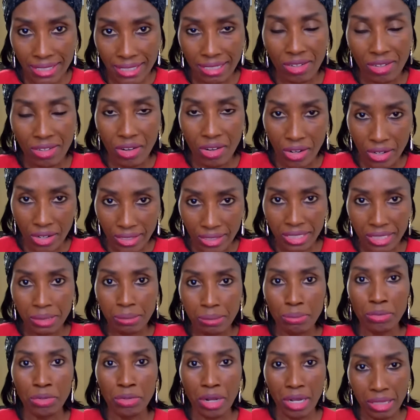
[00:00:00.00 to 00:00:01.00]
and
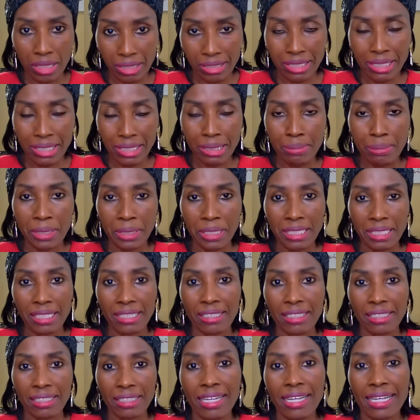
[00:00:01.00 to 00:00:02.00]
artist, broadly
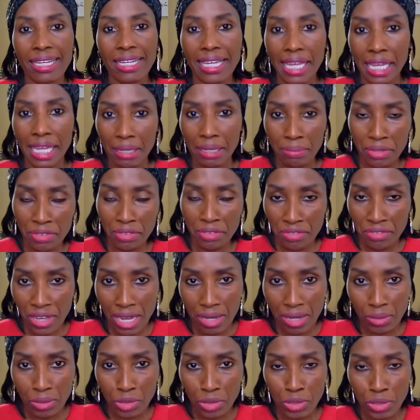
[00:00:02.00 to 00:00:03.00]
speaking, can be
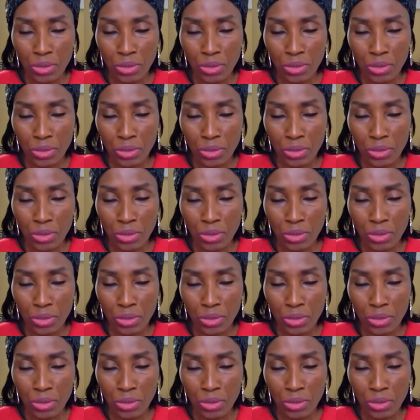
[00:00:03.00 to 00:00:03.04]
found.